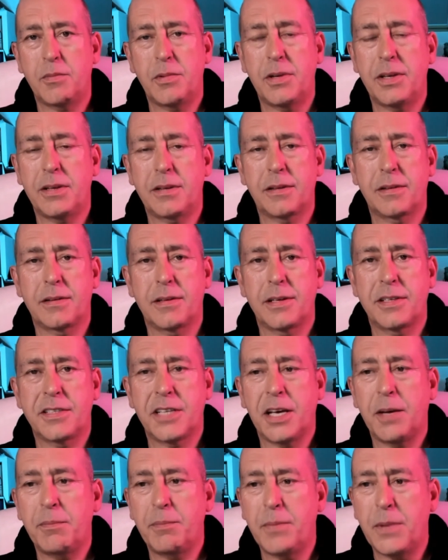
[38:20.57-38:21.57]
with a
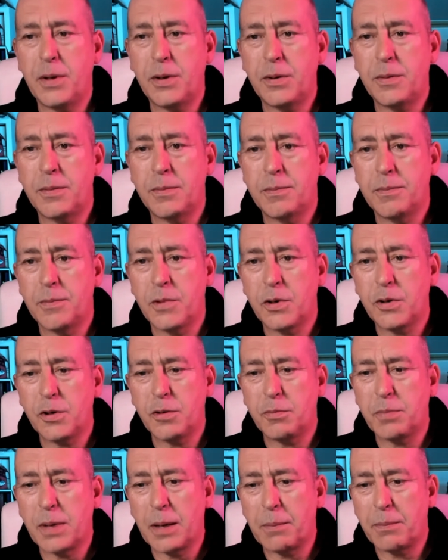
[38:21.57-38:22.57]
10mm
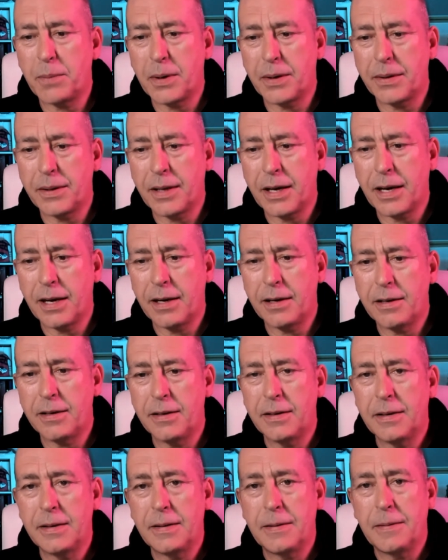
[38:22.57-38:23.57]
oil pump on there.
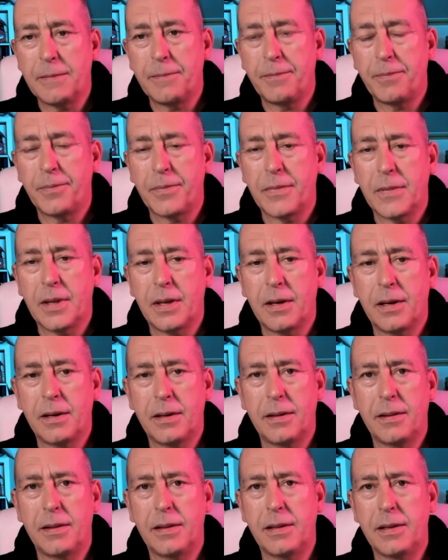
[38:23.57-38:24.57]

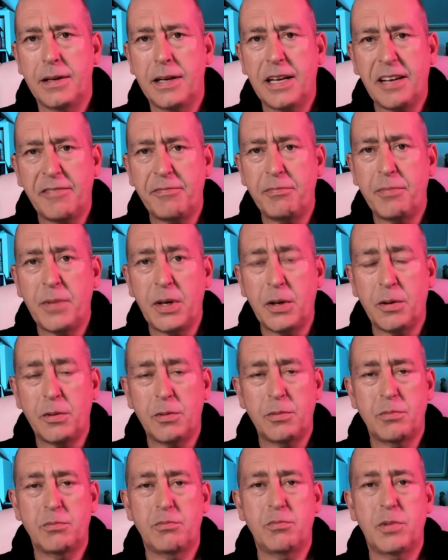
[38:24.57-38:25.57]
The
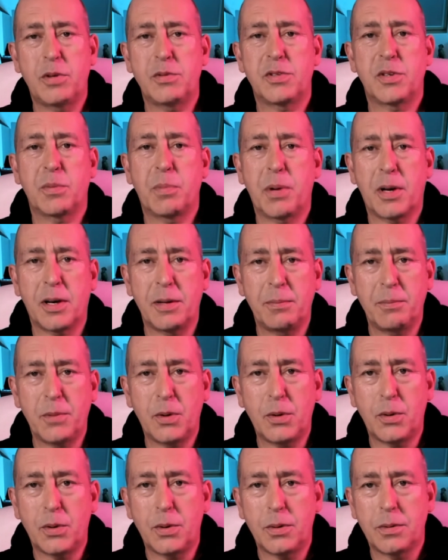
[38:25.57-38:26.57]
11mm will supply
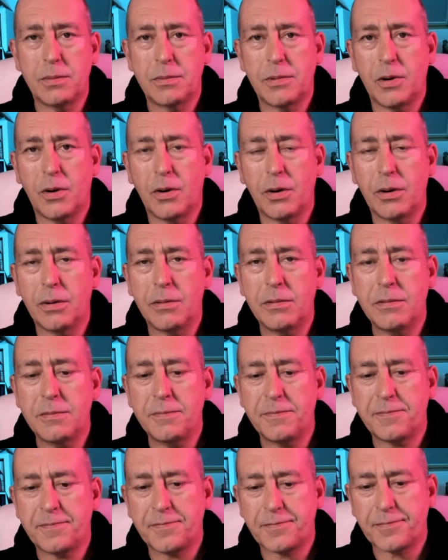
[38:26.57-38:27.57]
more oil
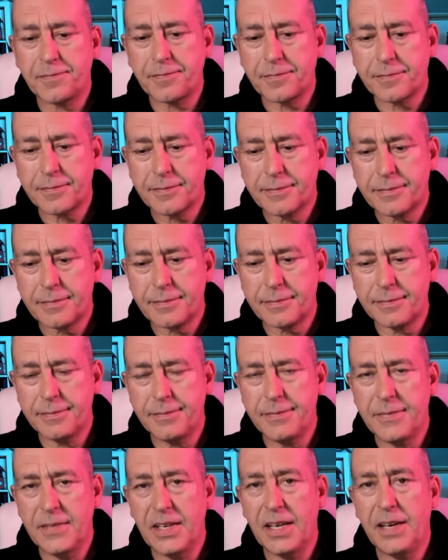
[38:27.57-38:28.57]

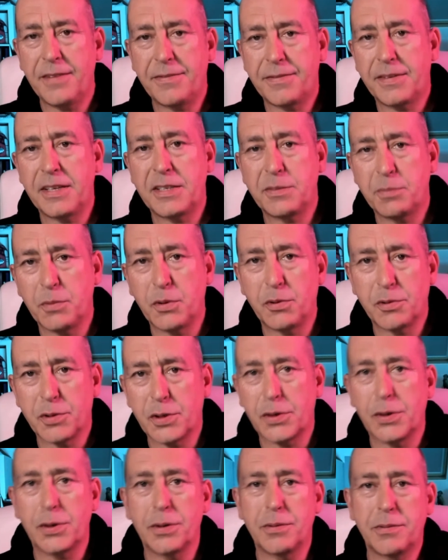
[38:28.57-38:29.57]
if there's more
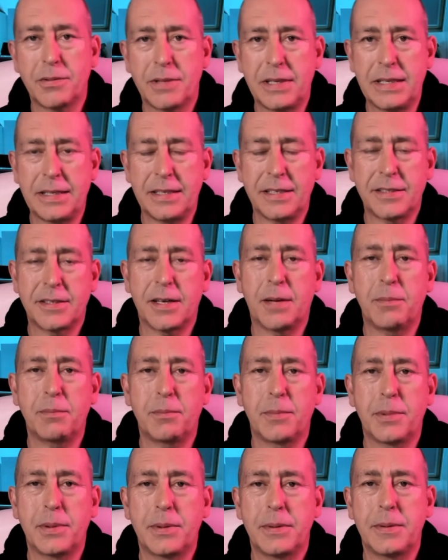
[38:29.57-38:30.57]
oil in the
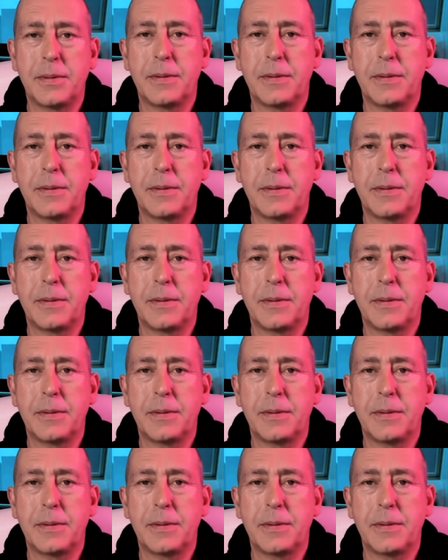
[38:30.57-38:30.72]
sump